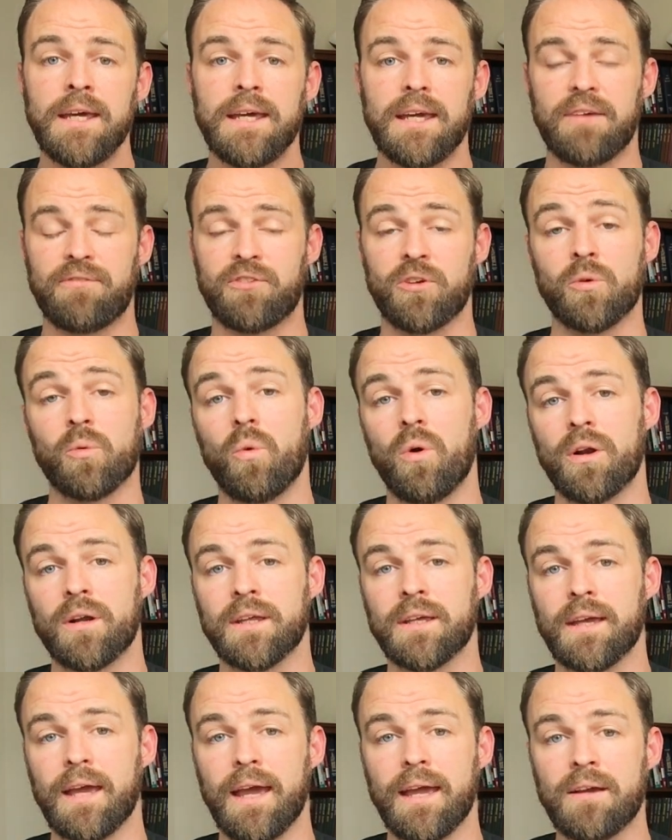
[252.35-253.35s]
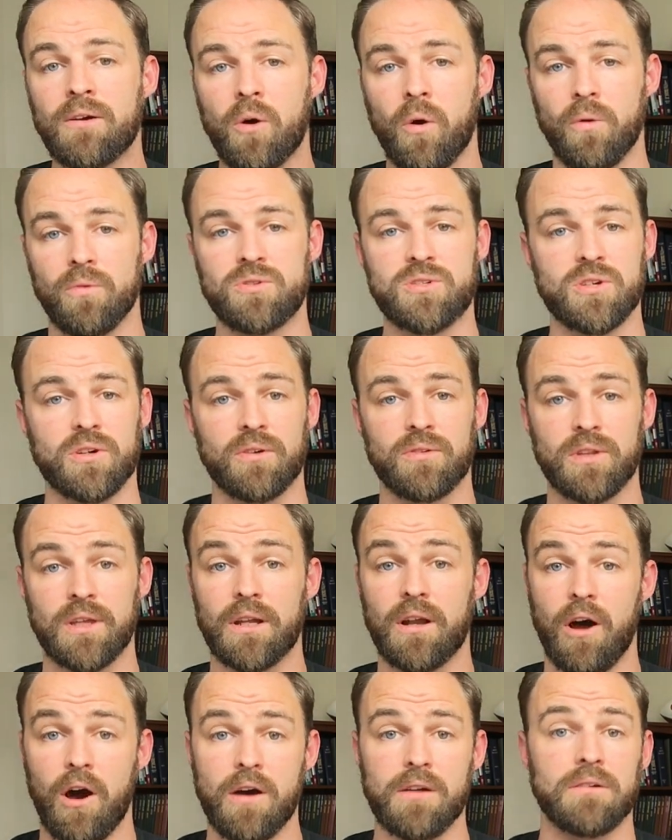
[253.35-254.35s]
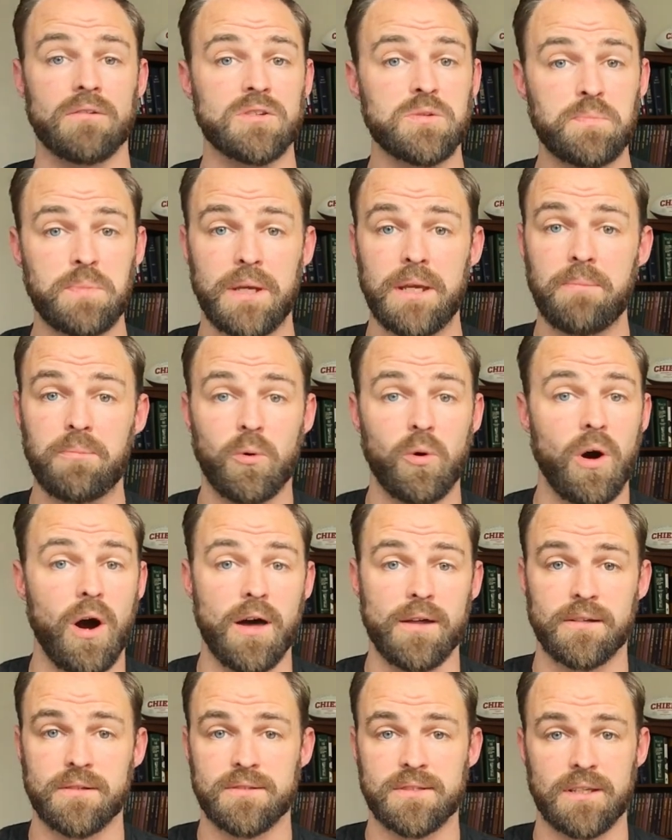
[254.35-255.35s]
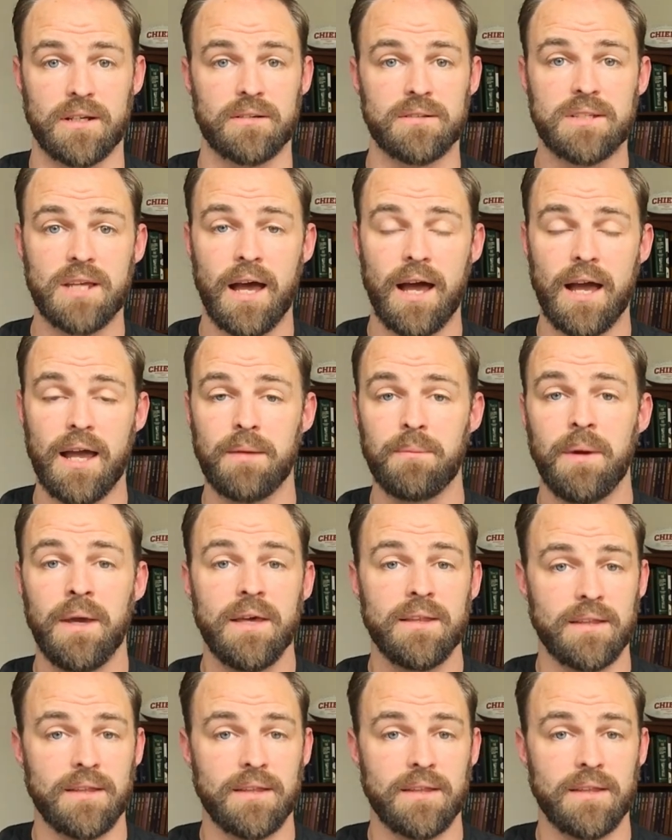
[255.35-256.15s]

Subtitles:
If you're wanting a culture that honors people, honors their time,